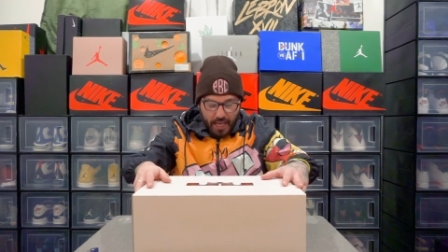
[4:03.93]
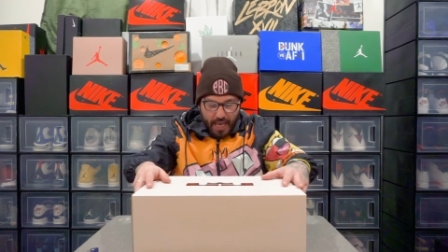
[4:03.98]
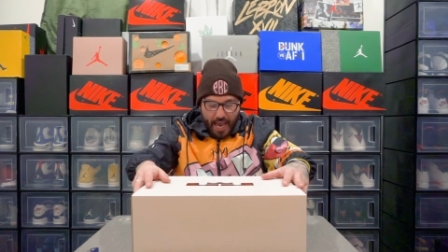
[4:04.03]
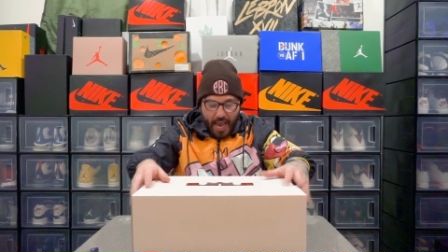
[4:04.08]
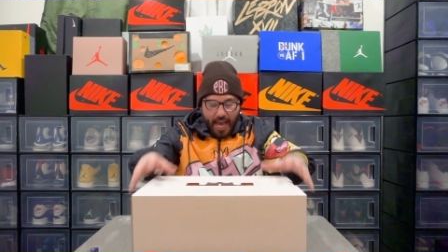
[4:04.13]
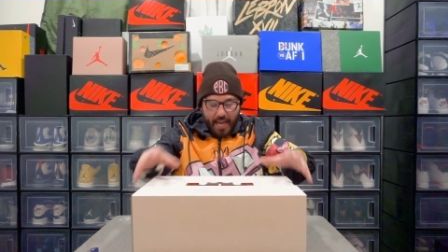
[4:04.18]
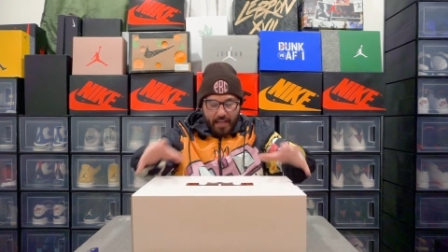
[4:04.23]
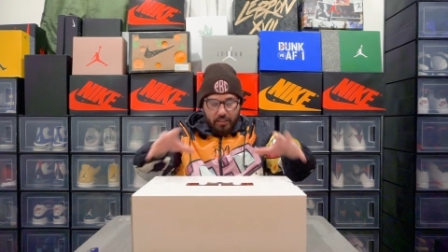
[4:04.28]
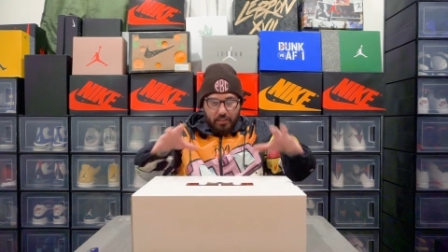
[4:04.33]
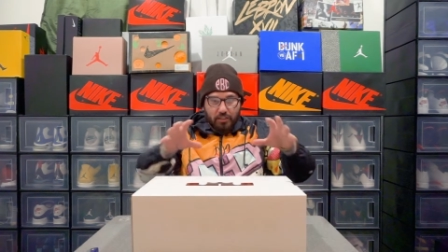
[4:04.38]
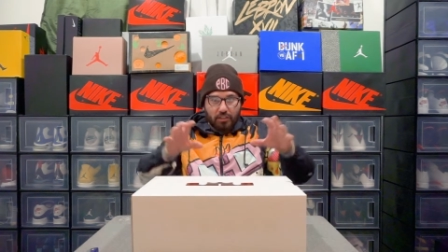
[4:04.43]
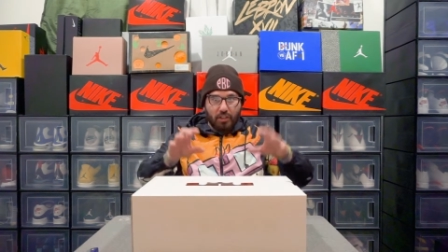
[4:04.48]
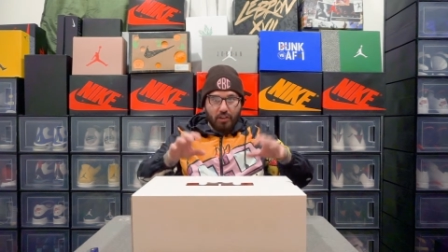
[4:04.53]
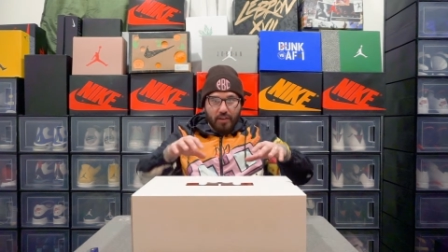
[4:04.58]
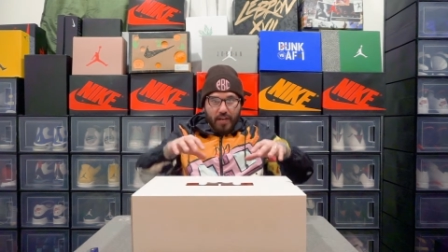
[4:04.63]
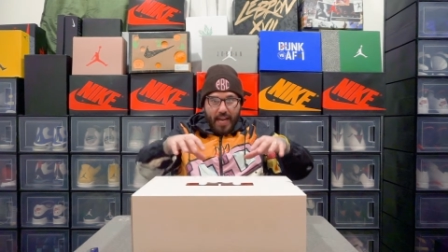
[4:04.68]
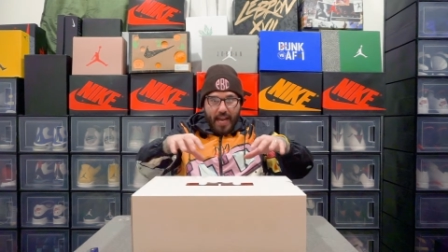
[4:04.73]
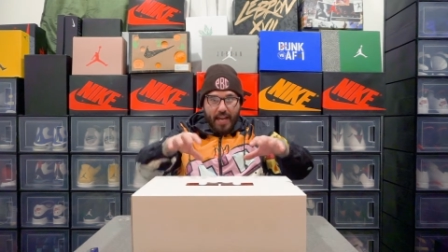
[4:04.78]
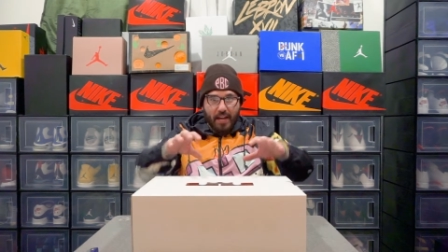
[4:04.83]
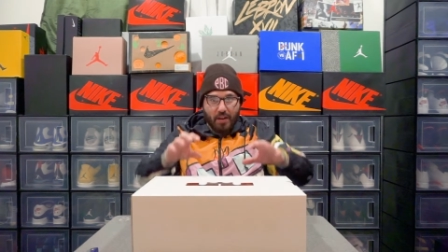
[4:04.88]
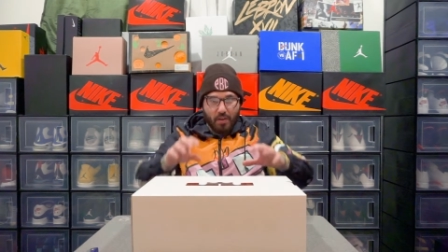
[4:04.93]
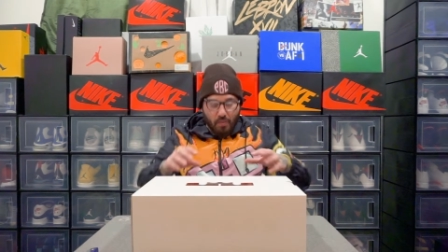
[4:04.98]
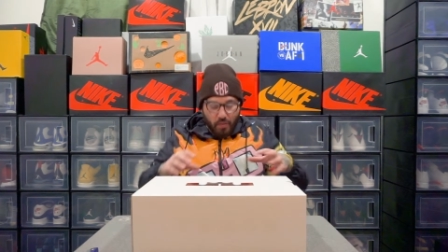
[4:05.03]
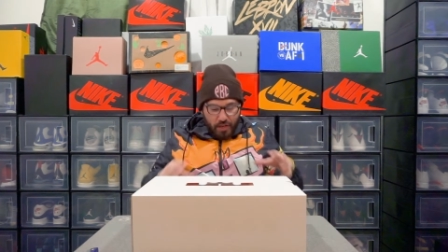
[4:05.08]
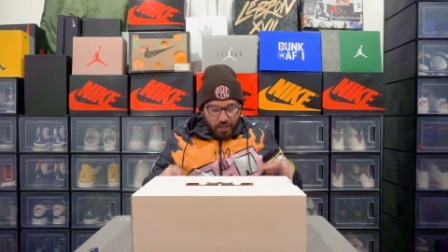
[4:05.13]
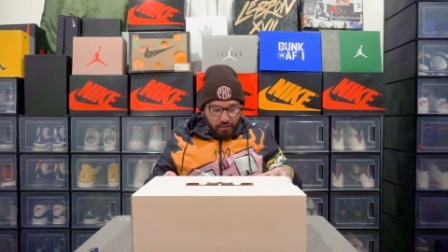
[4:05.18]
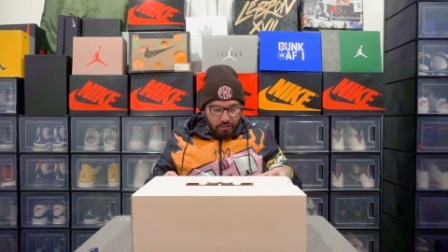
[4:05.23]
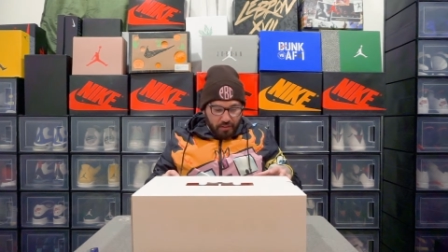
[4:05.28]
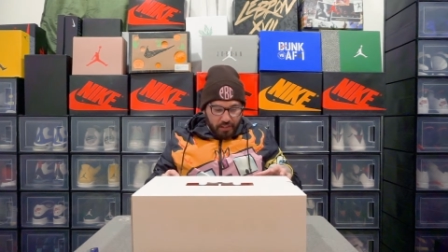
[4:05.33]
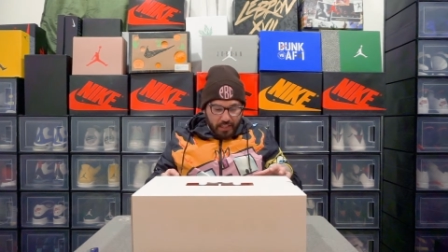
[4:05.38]
at a certain angle when
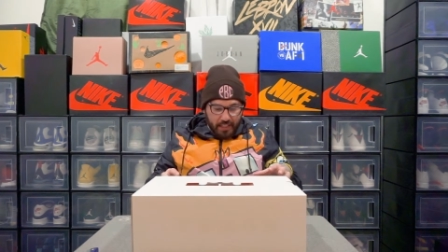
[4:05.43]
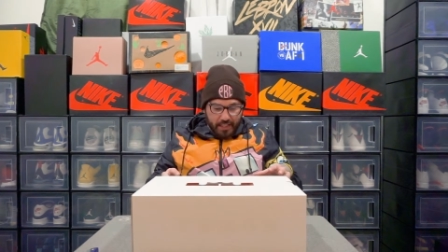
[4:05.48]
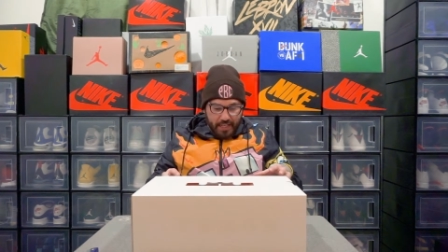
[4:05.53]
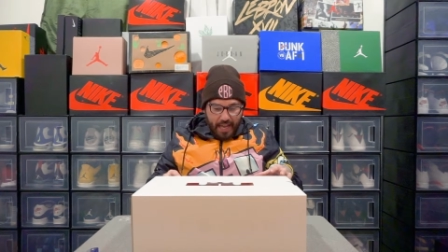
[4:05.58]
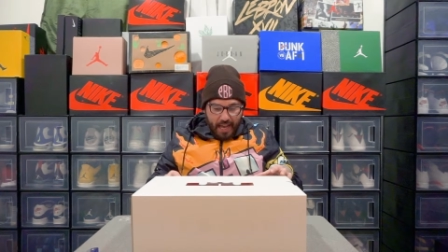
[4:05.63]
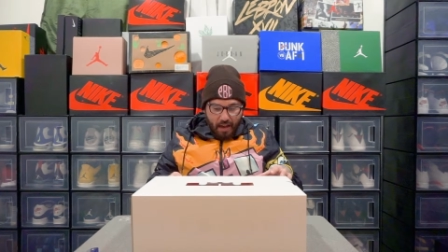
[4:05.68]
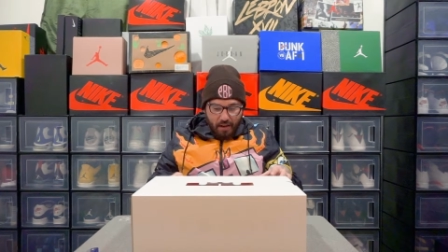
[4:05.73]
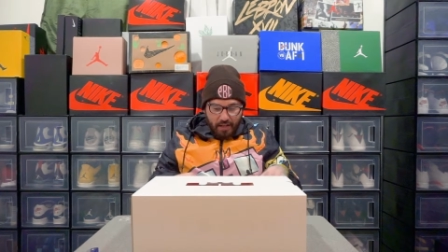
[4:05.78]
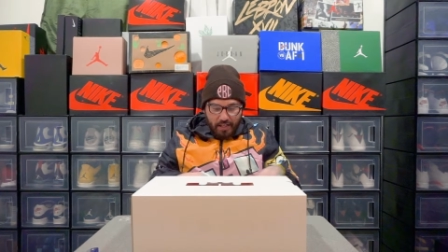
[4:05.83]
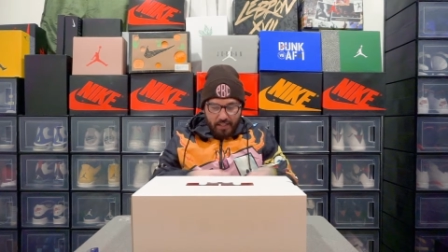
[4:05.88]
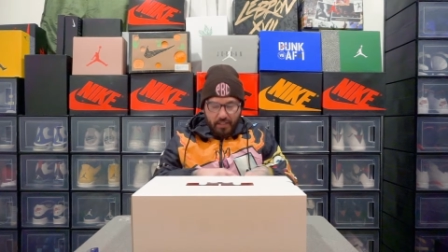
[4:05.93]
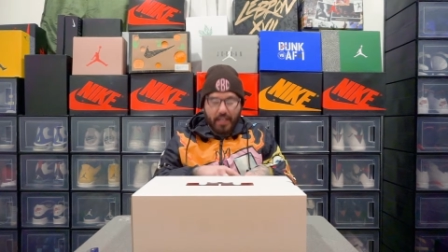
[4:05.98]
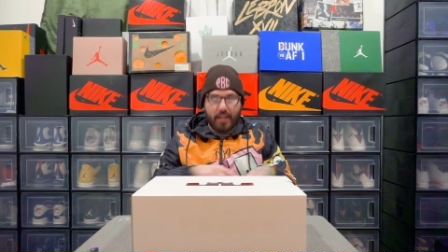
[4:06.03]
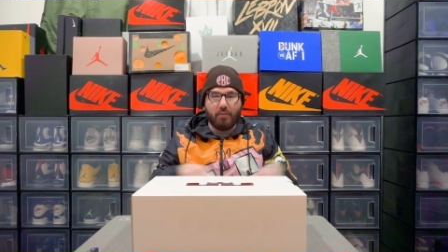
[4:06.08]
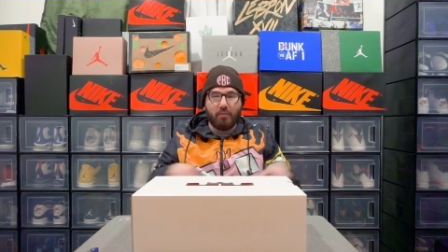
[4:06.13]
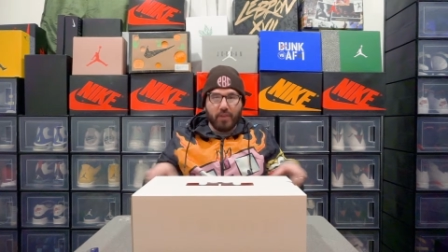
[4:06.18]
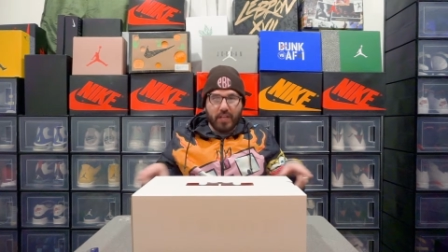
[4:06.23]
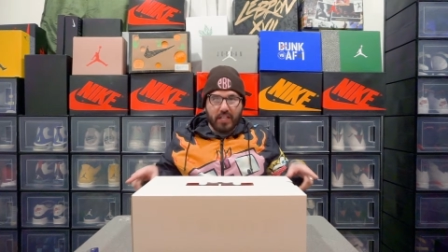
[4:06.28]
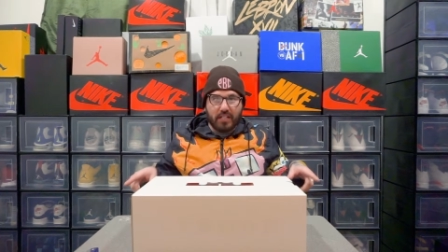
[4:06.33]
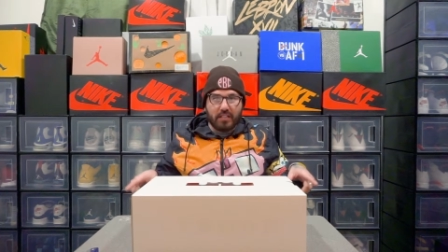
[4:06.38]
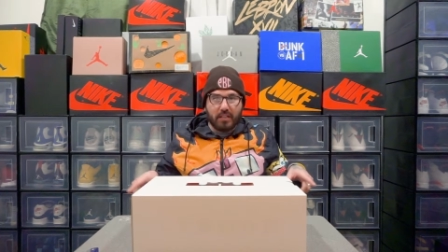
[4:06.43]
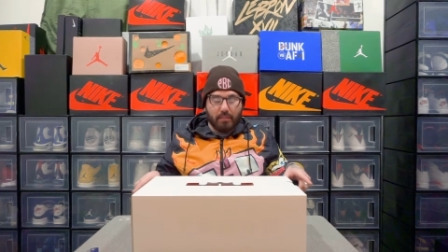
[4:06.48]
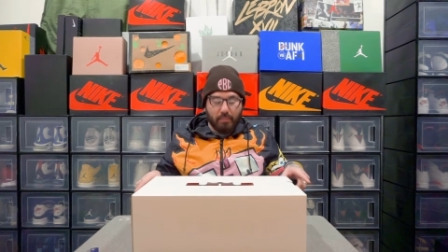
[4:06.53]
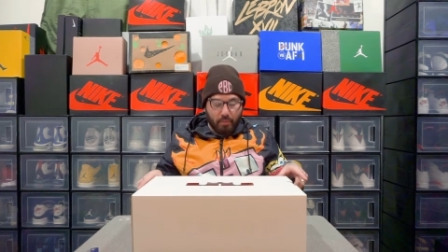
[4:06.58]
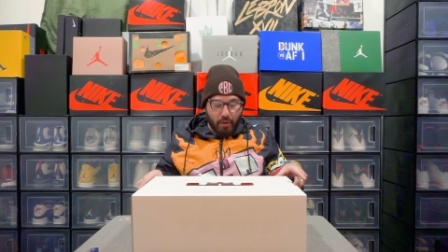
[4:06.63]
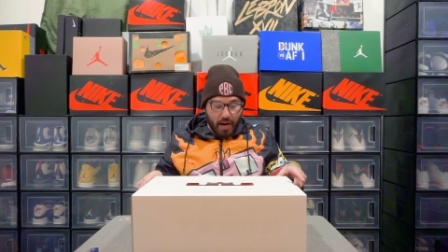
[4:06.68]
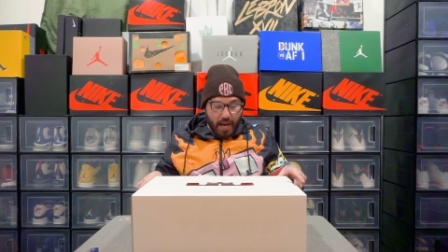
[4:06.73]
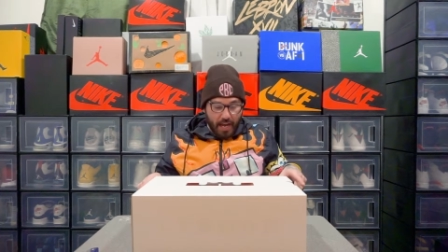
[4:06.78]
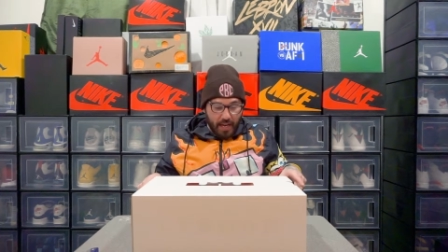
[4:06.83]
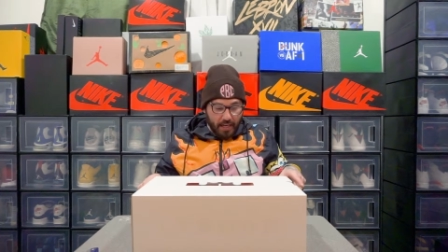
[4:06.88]
you sit down, it reads
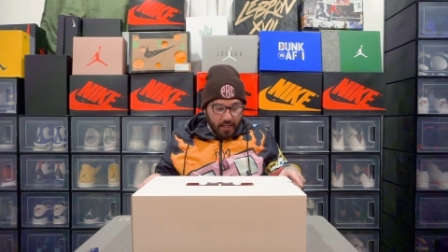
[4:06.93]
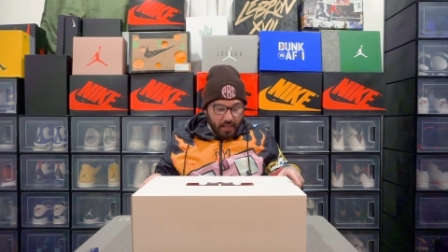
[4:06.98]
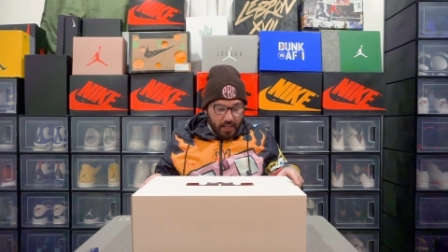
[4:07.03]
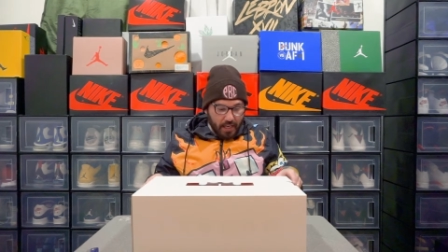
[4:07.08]
LeBron.